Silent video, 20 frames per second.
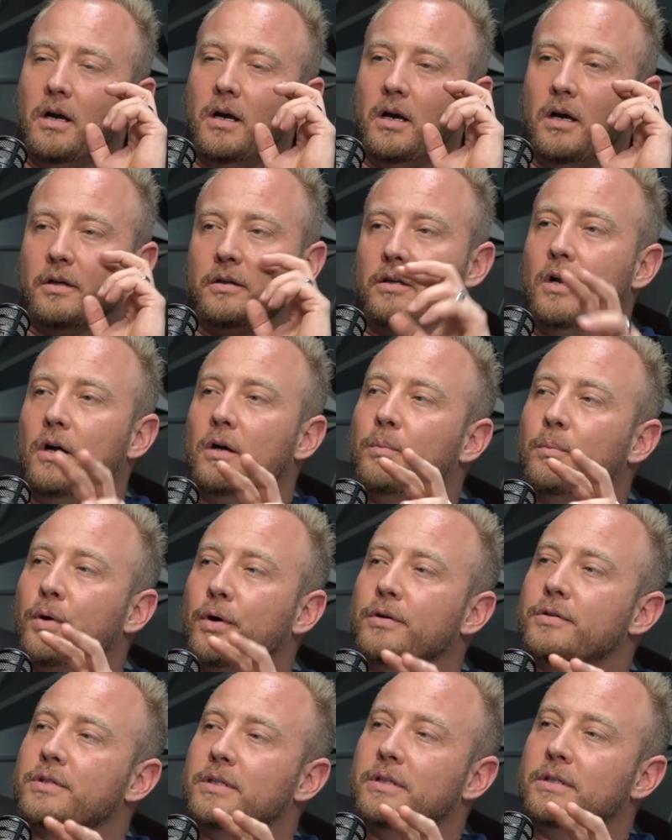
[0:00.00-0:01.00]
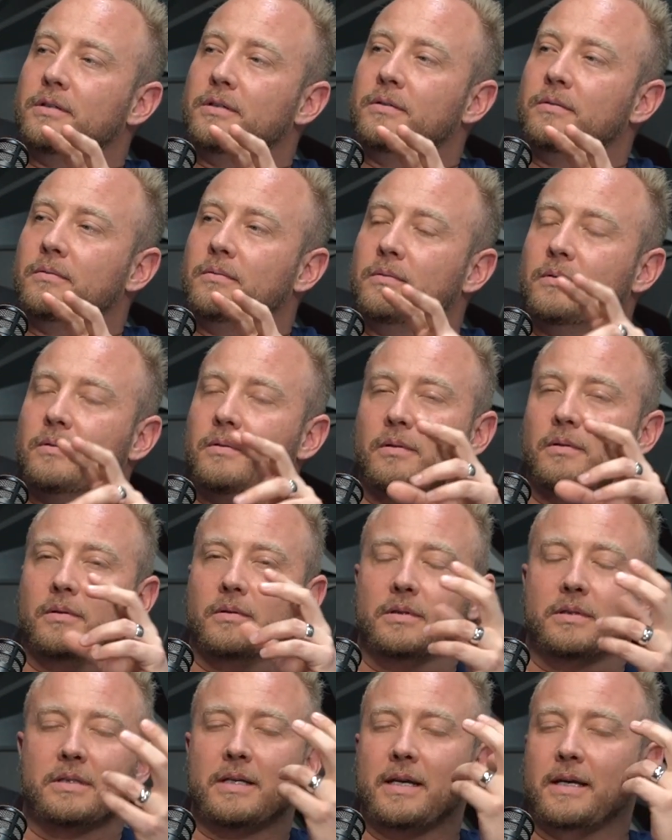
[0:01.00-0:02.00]
A young person,
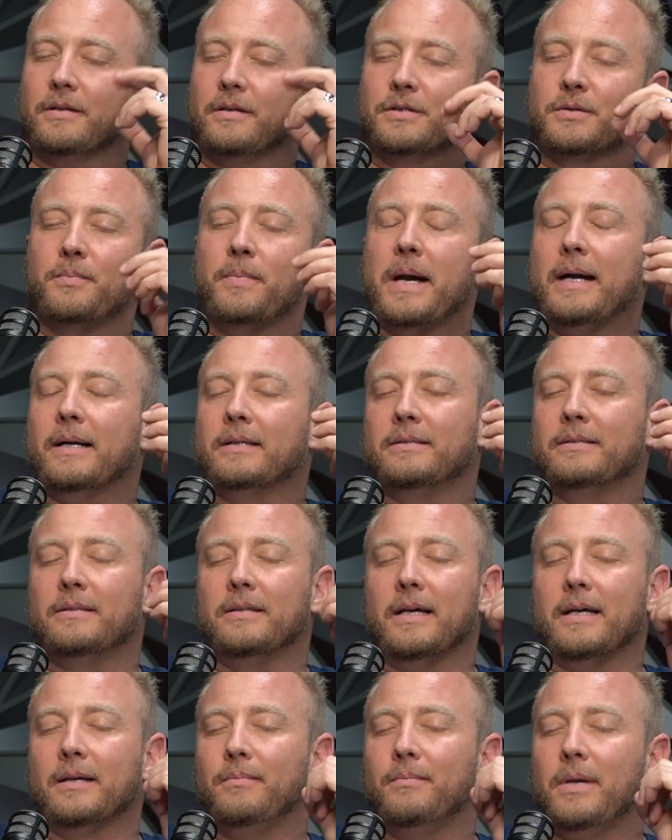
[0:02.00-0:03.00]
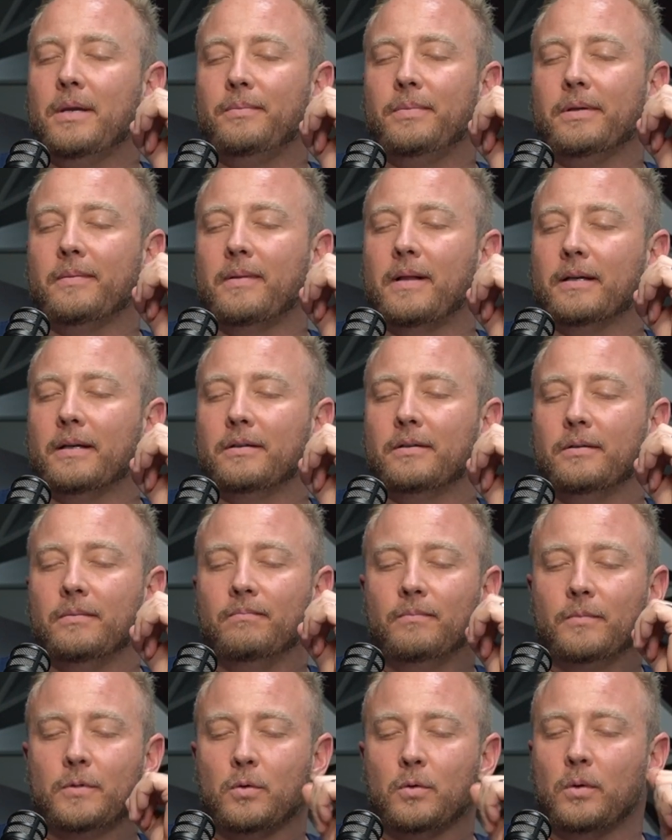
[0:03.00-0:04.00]
let's take us back to like maybe like
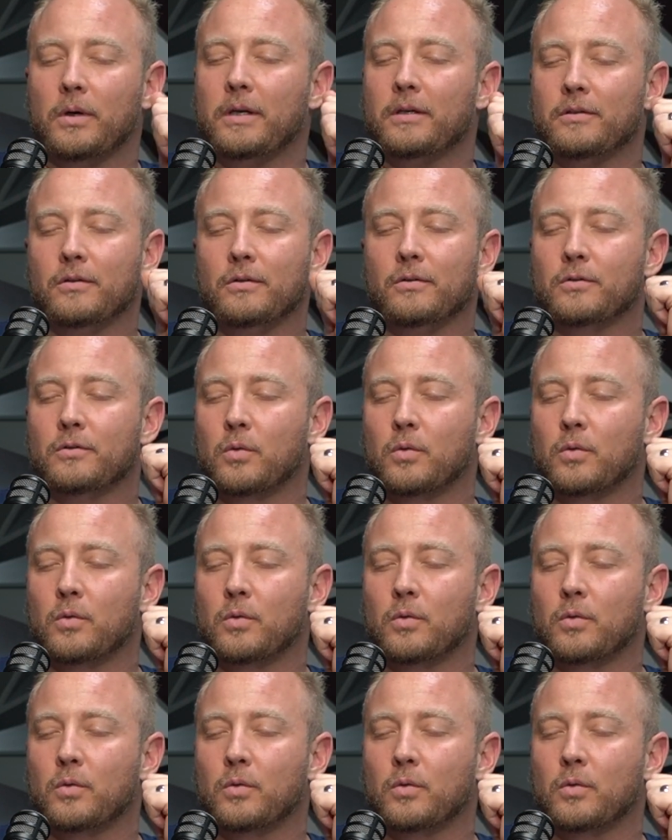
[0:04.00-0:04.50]
22,